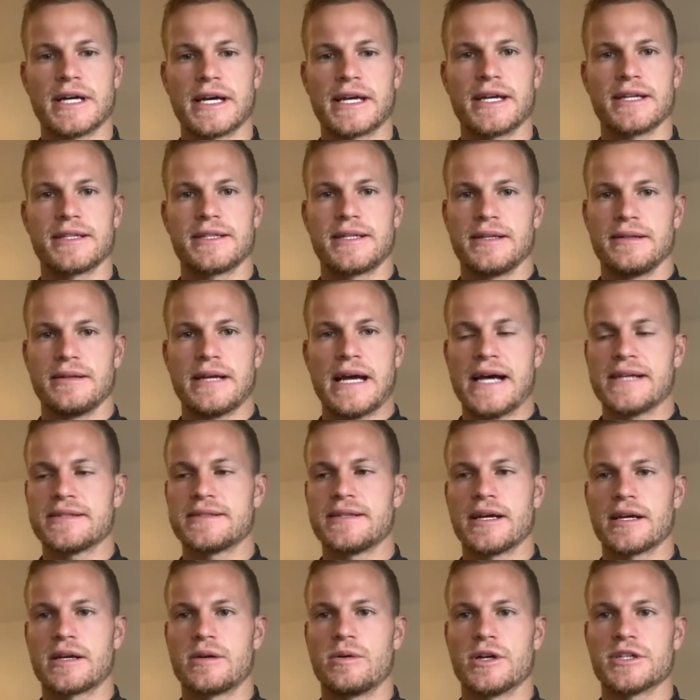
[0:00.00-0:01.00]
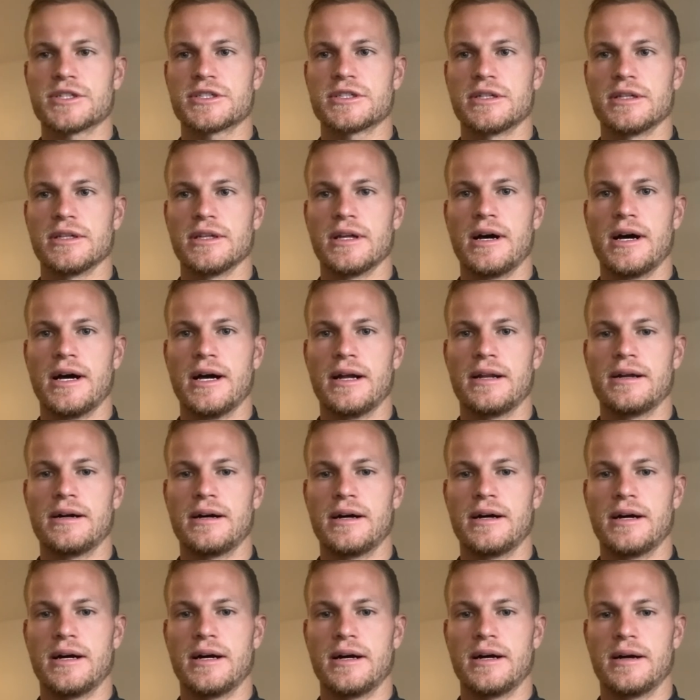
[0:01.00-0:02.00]
I get asked that question a lot
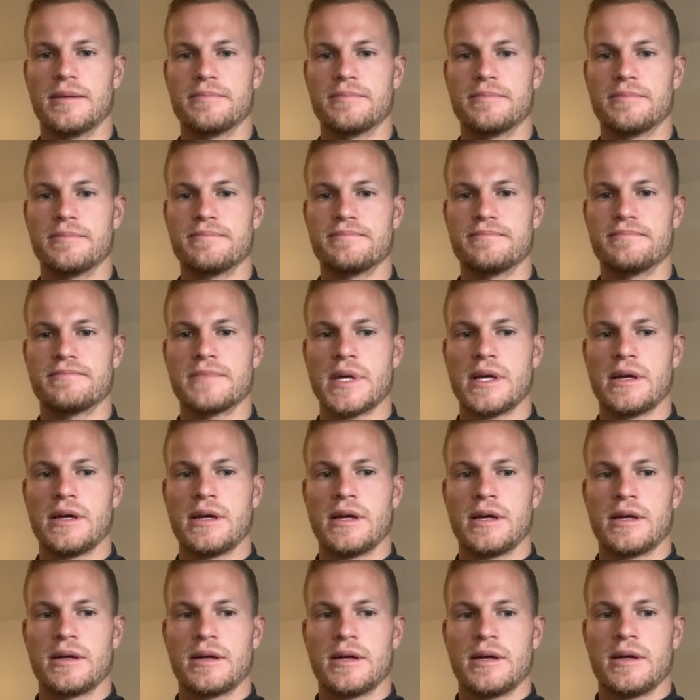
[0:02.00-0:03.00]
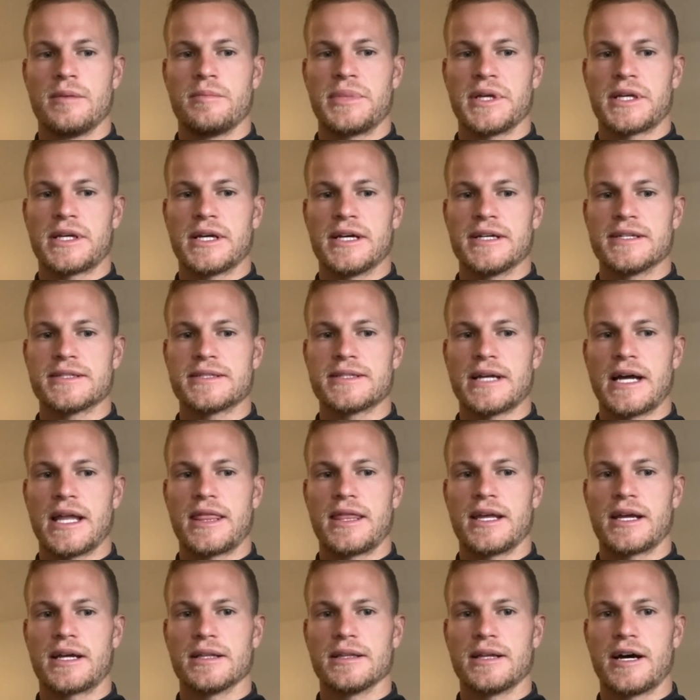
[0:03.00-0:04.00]
because I think a
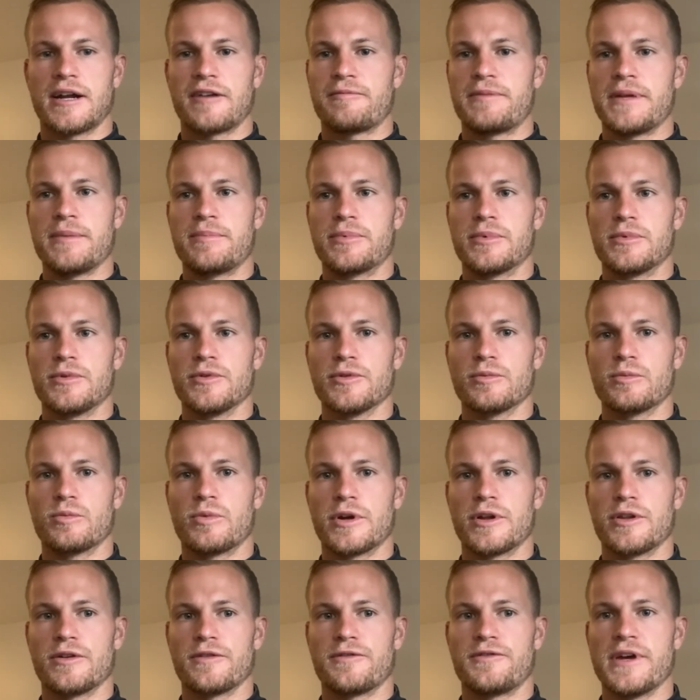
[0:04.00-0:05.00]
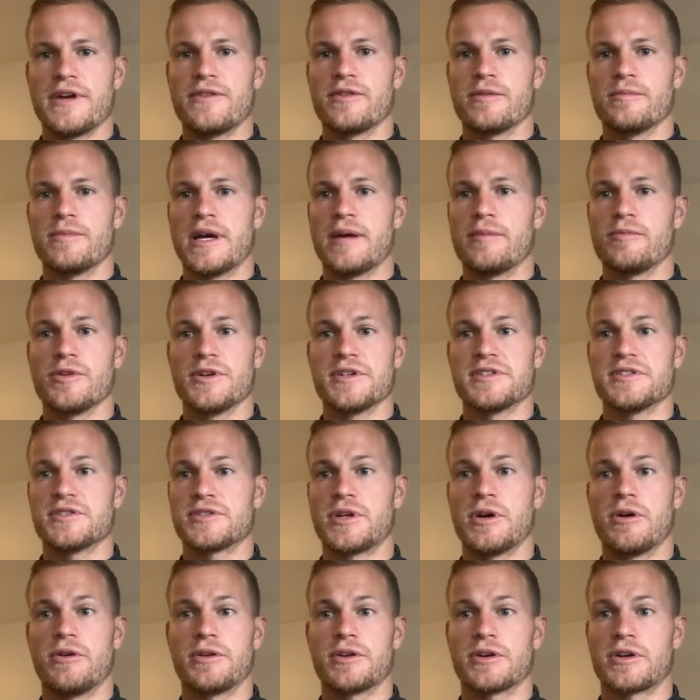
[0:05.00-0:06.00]
lot of people, one of their favorite memories is
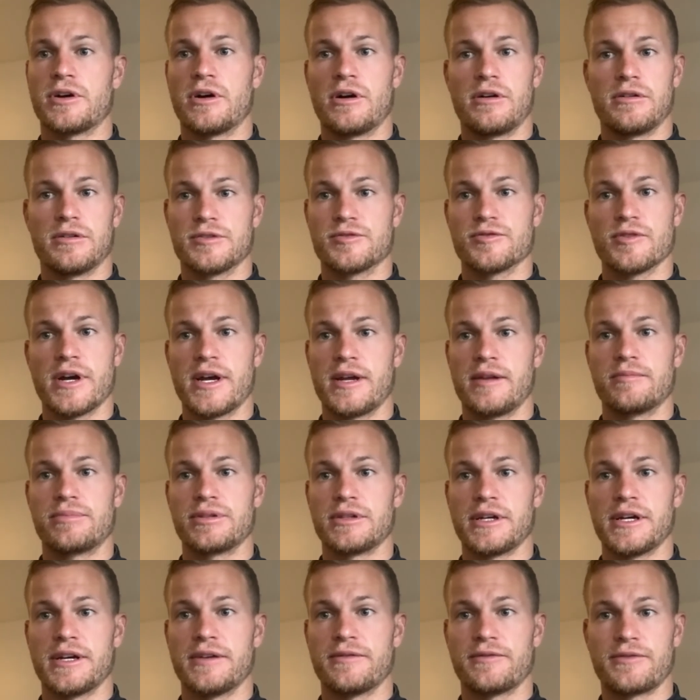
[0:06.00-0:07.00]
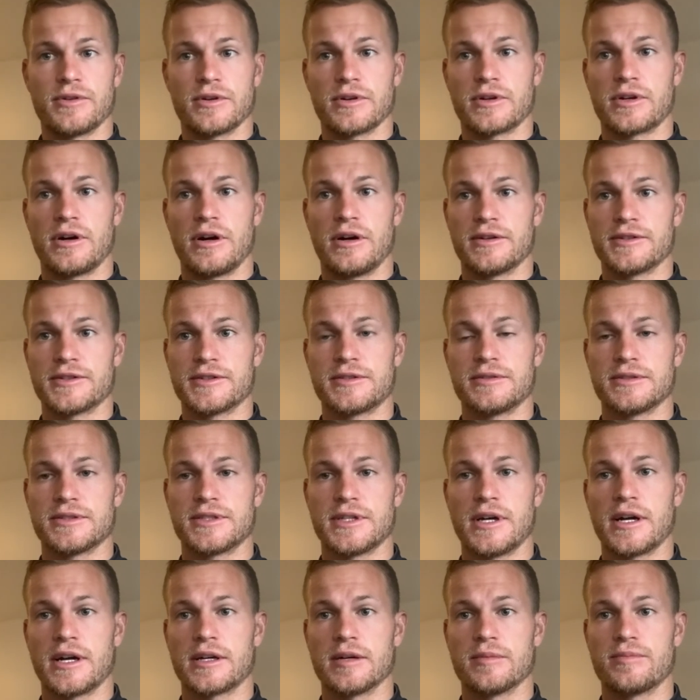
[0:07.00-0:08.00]
going to college, right, and playing for a college
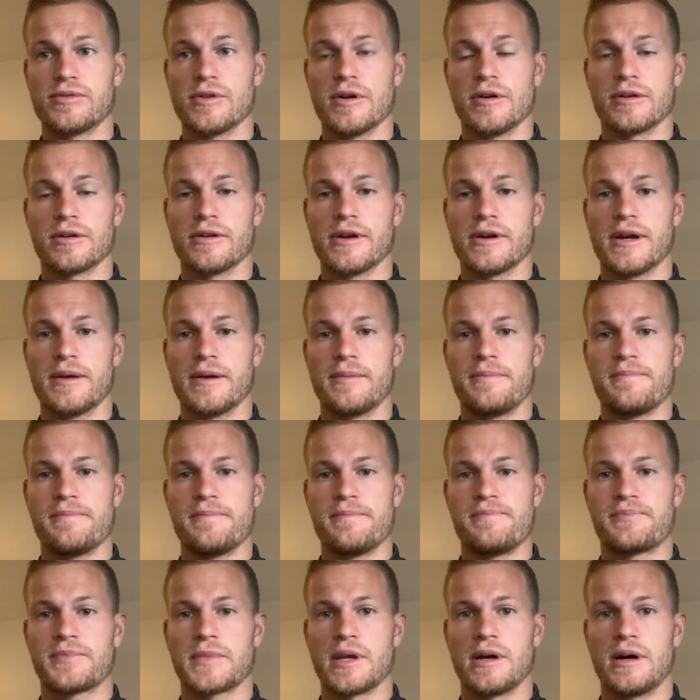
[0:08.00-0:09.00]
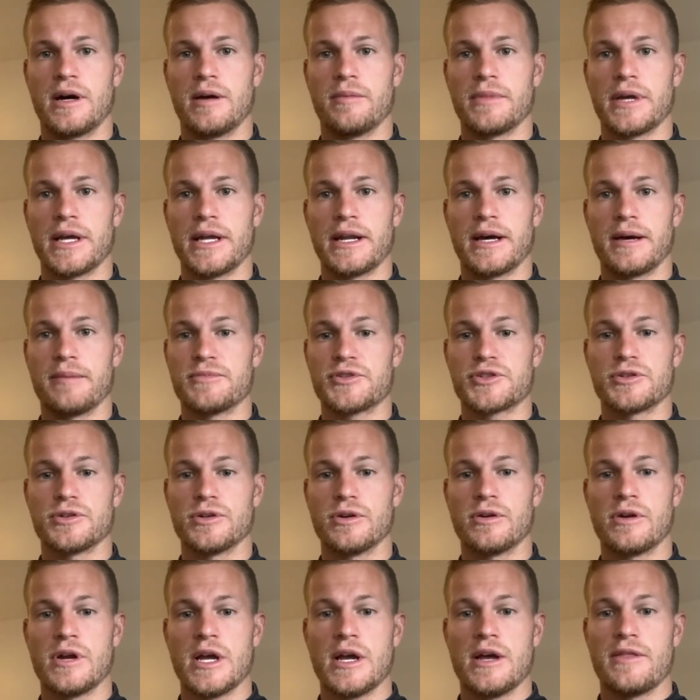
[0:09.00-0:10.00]
soccer program. And I'm
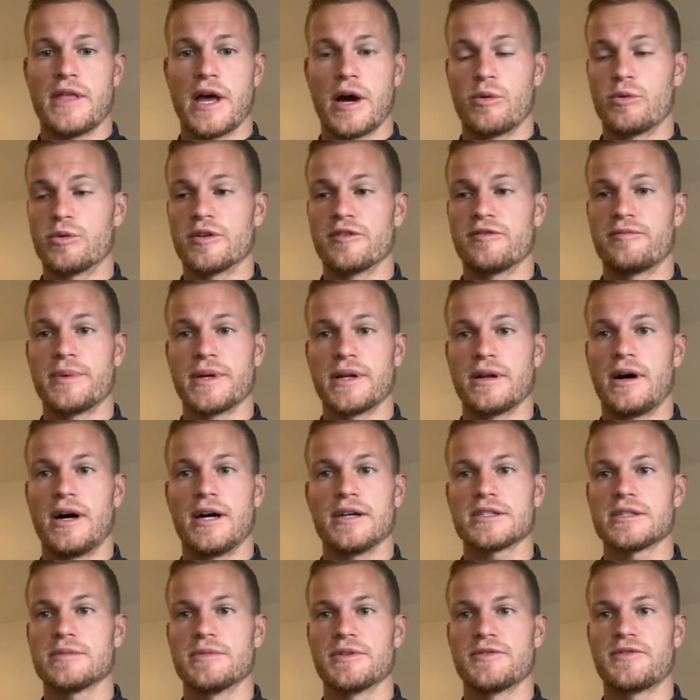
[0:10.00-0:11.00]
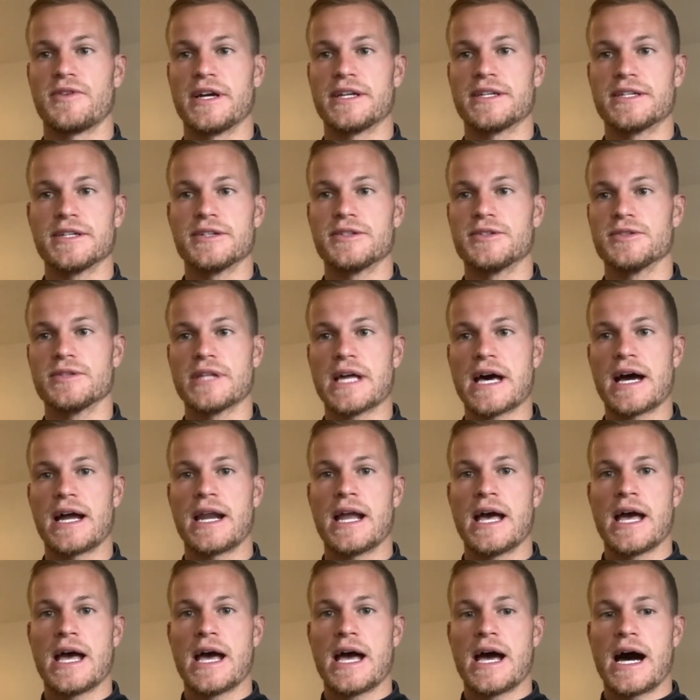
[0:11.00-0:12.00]
sure that would have been awesome if I did do that.
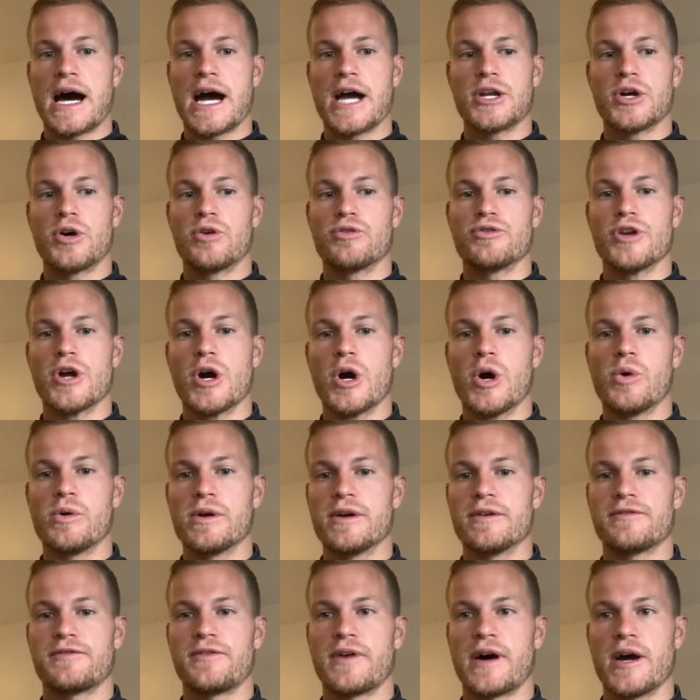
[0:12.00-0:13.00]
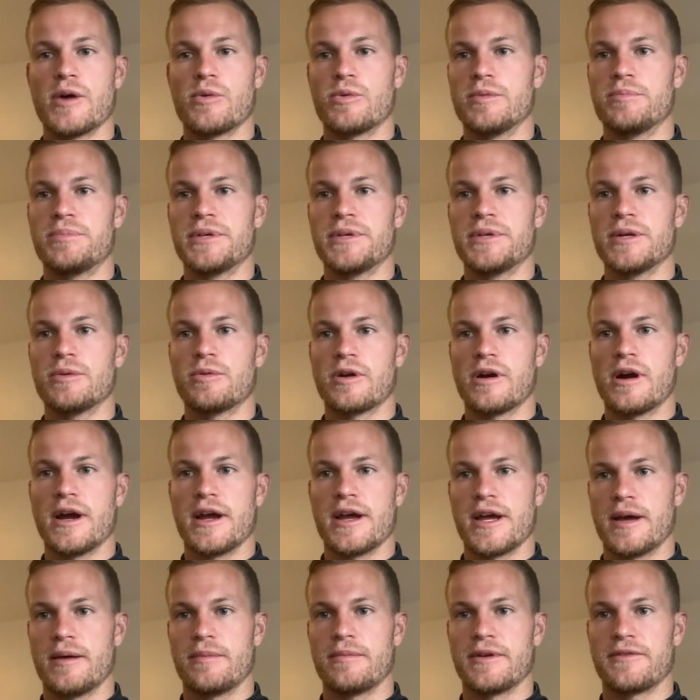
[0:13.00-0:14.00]
I don't know if I would be where I
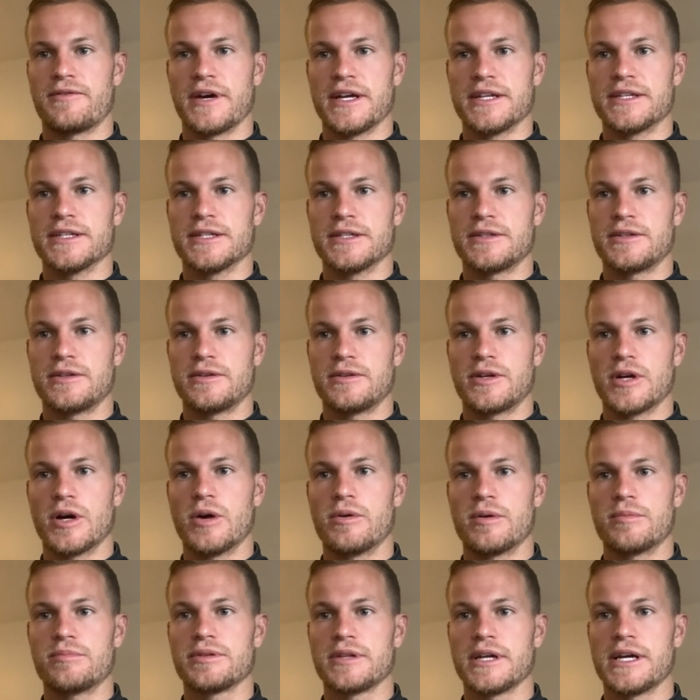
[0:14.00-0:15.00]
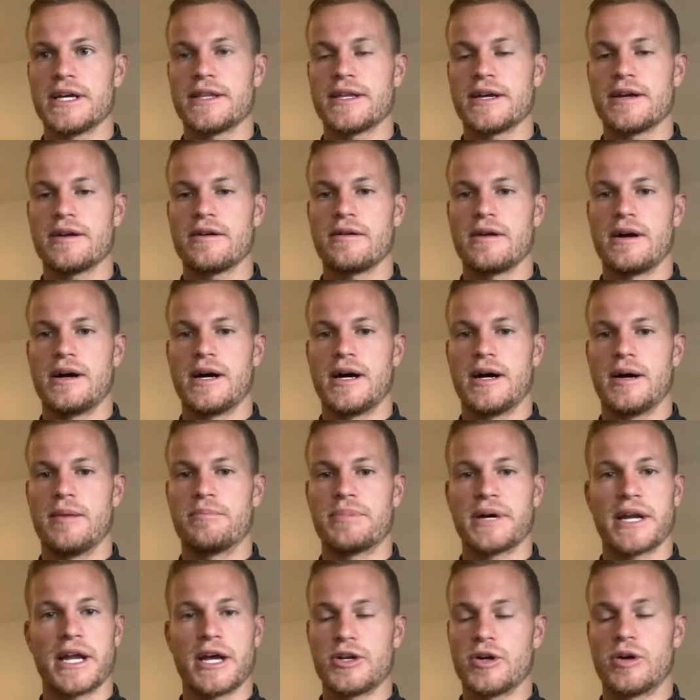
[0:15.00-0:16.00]
am if I did go and play there,
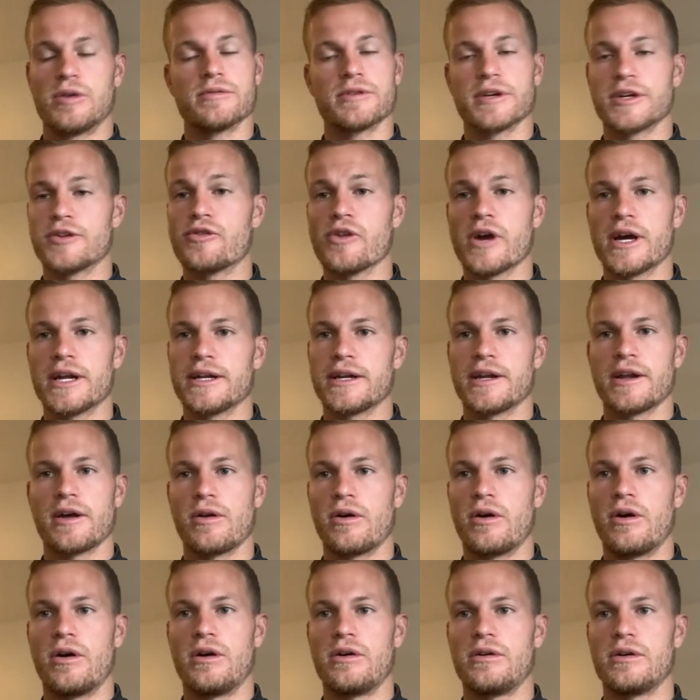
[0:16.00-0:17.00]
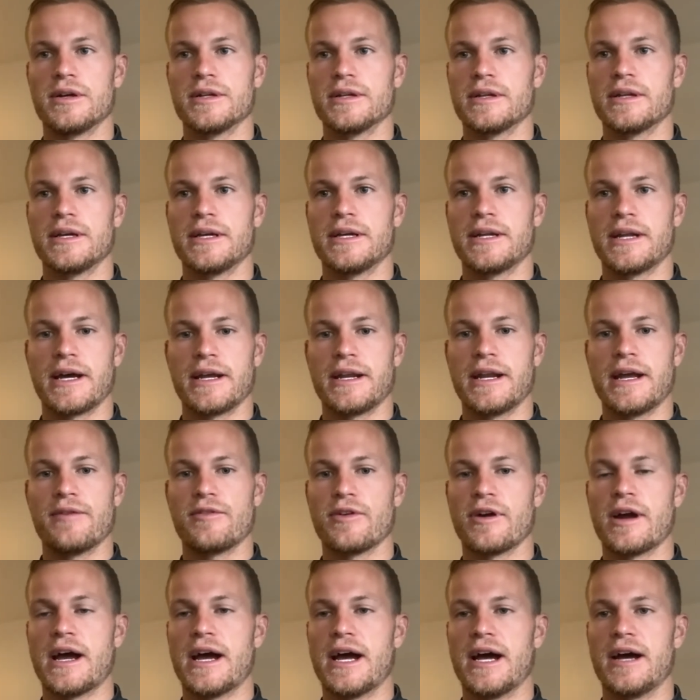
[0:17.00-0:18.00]
but I don't regret it at all, and I
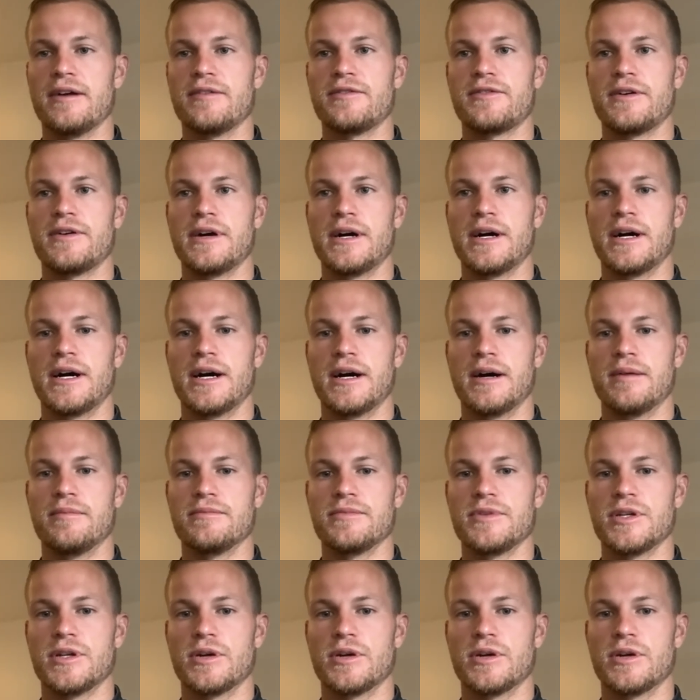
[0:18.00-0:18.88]
never have.